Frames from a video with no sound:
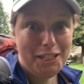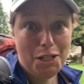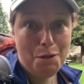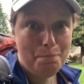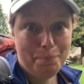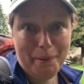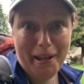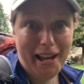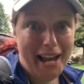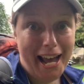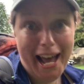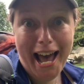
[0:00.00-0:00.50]
the
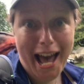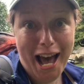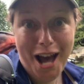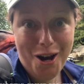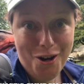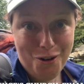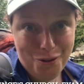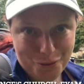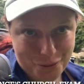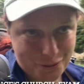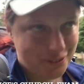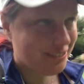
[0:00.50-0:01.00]

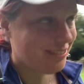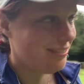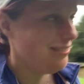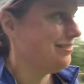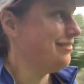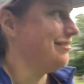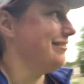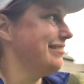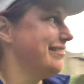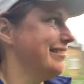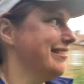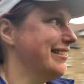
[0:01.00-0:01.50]
bells!
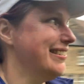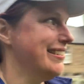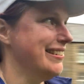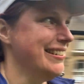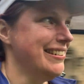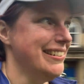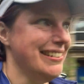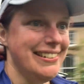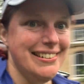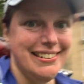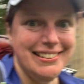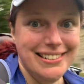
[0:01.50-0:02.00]

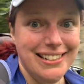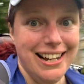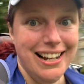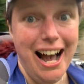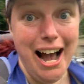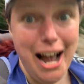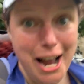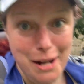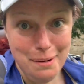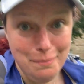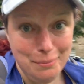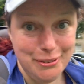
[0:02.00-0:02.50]

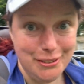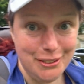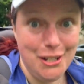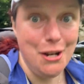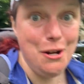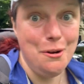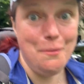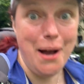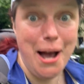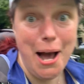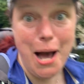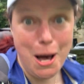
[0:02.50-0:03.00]
I'm so
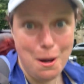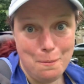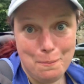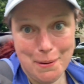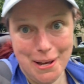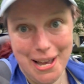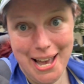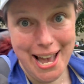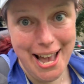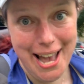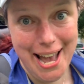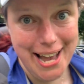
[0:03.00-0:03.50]

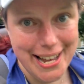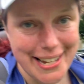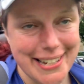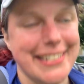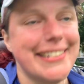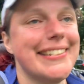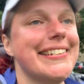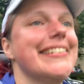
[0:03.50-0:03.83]
happy!